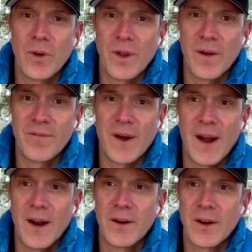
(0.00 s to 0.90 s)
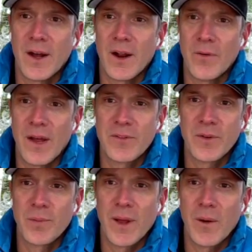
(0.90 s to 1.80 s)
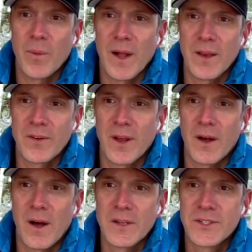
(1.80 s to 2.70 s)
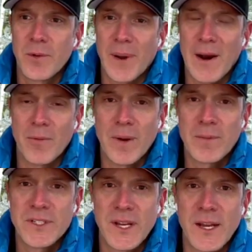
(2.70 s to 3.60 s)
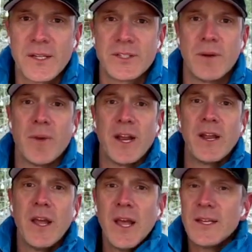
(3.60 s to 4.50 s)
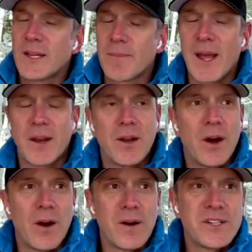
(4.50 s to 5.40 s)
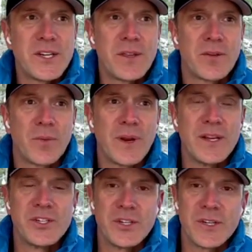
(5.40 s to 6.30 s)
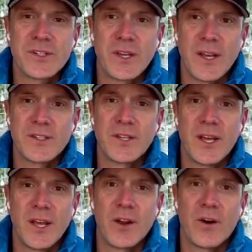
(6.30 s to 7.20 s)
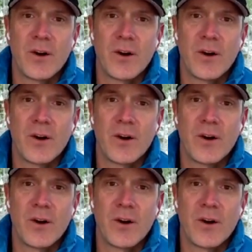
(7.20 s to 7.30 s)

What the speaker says: the world on fire. Russ was playing well also. But I remember saying to somebody, like, man, RG3 just gets hit